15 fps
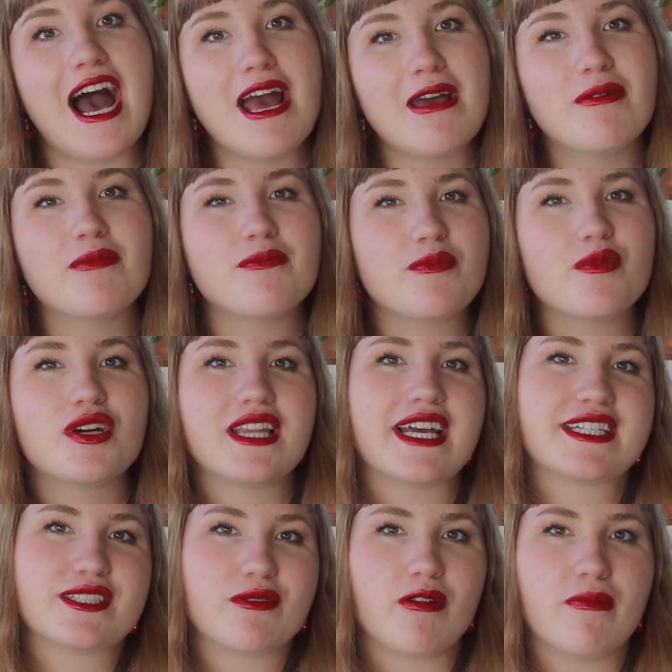I would
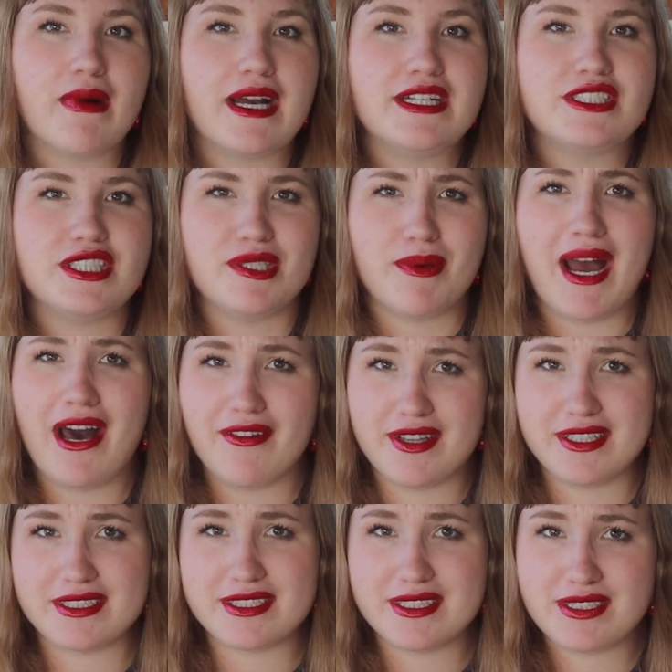like to remind you how
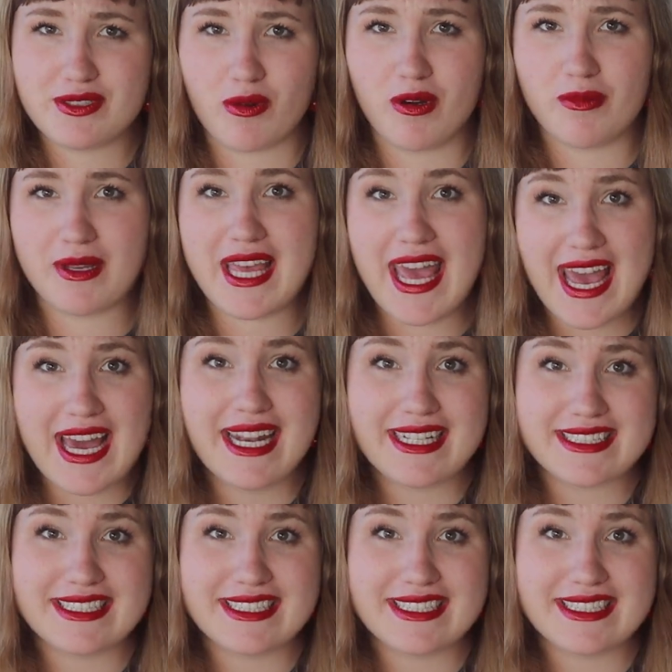this storm can